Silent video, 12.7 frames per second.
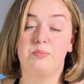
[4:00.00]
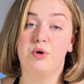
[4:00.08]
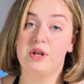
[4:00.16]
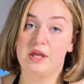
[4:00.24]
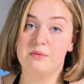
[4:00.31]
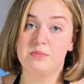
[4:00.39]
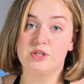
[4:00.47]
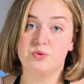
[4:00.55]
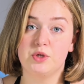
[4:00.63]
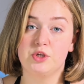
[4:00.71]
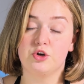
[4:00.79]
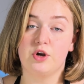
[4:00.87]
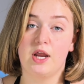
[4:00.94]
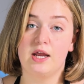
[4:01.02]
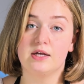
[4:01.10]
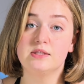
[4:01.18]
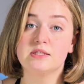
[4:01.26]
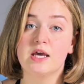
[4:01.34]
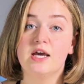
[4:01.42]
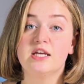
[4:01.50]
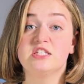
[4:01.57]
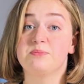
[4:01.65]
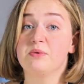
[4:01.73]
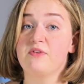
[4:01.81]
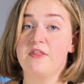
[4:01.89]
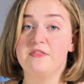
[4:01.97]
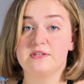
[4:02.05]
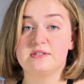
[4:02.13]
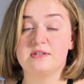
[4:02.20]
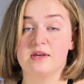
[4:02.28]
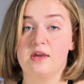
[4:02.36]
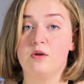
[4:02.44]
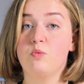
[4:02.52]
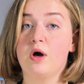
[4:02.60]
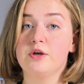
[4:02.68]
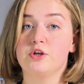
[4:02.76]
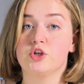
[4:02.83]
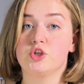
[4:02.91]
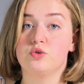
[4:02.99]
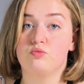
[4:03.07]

put it in between your hands to prevent the sticking while you're